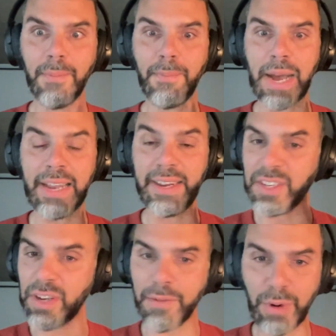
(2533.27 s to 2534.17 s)
my
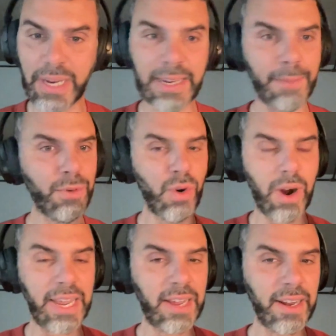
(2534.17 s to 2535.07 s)
discoveries, and I'm
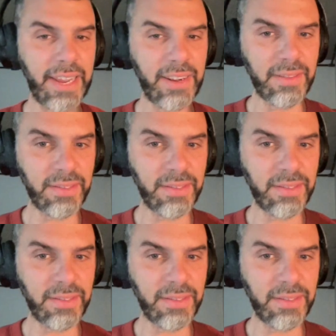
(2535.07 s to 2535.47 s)
chronicling